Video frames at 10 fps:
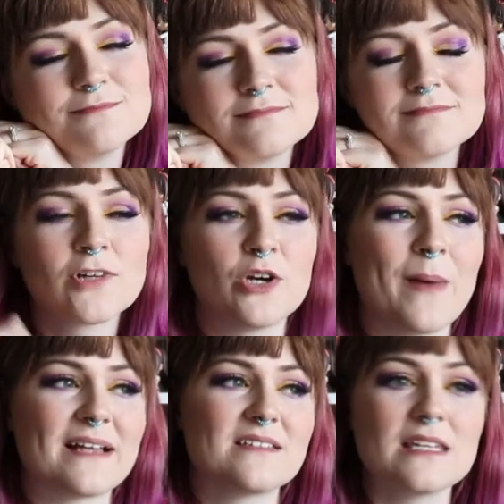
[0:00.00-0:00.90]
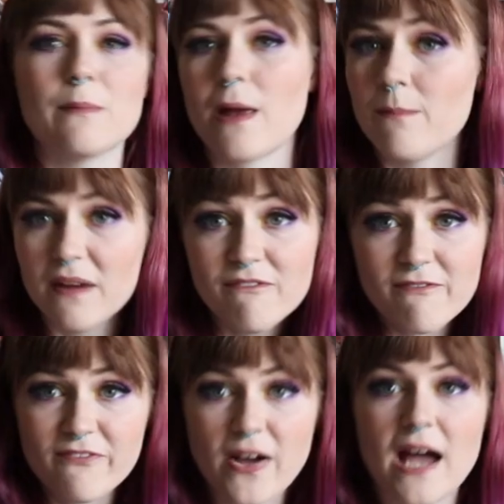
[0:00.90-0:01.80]
mm, go back to sleep and be
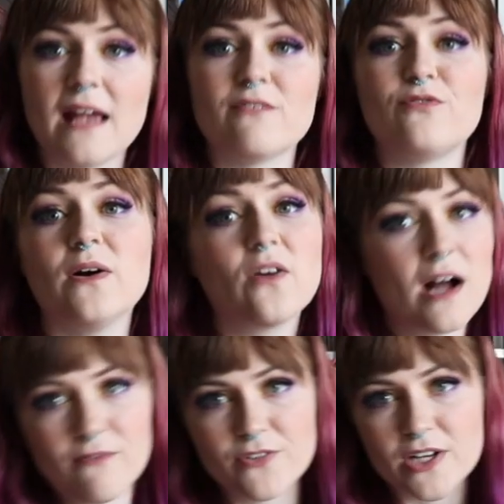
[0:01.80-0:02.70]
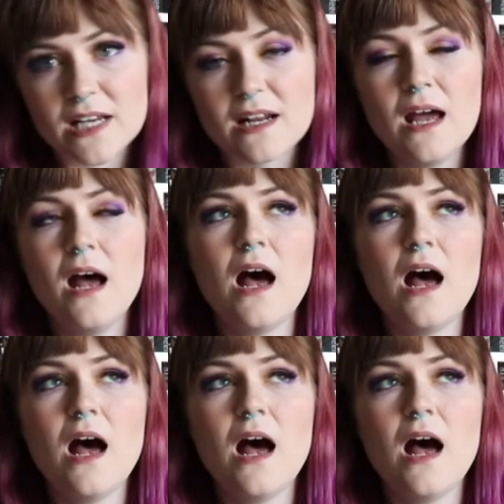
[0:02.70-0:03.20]
fine and feel comforted.